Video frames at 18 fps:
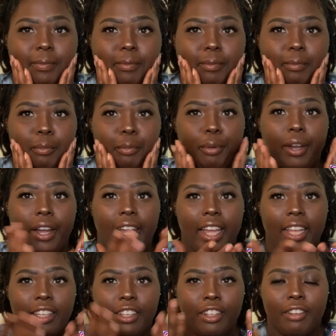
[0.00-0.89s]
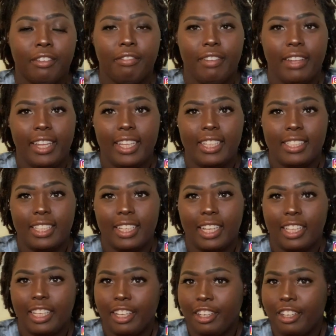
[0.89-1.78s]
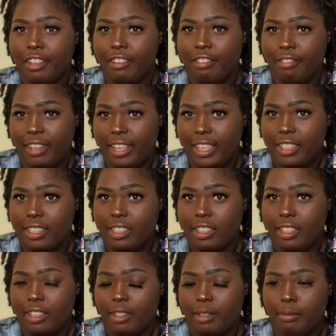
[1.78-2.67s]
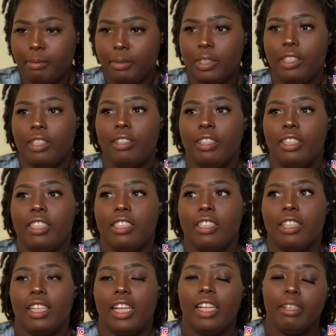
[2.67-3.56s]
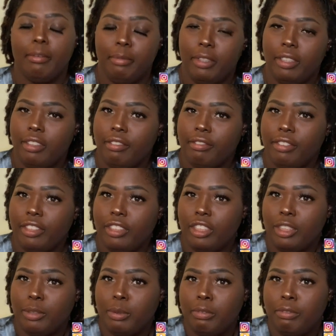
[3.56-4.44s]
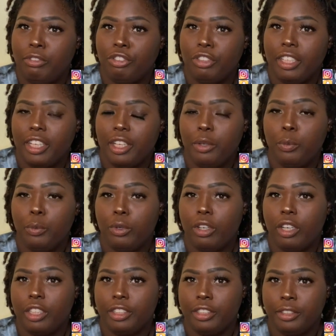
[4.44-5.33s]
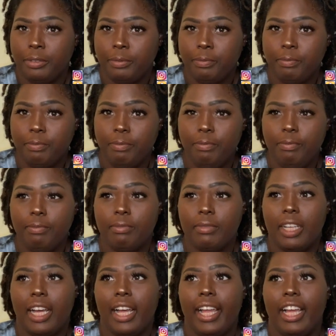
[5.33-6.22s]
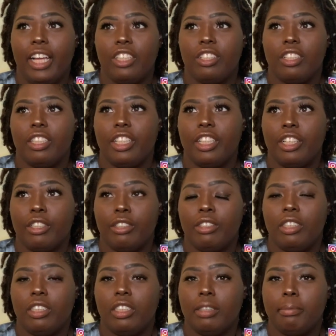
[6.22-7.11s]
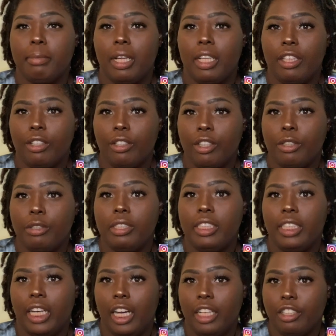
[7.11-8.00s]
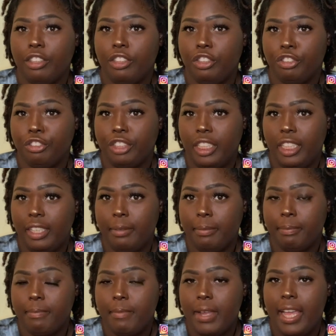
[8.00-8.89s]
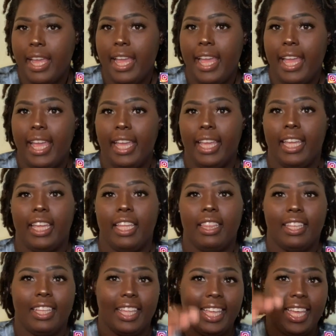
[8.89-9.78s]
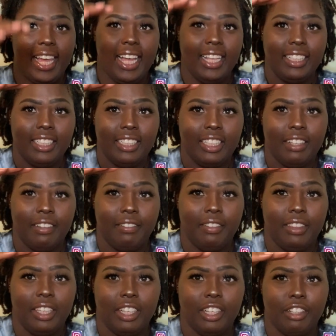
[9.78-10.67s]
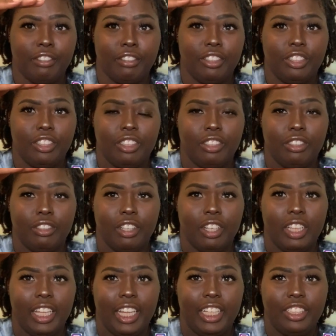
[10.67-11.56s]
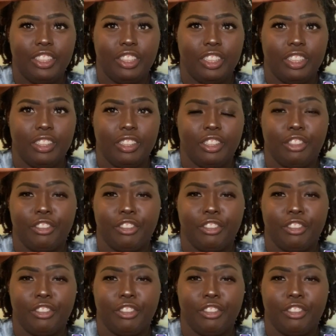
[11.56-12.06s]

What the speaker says: brighten your face and clear your face up. So it's a lot of benefits with drinking water. I actually go to my local Dollar Tree and get the gallon of the Crystal Glacier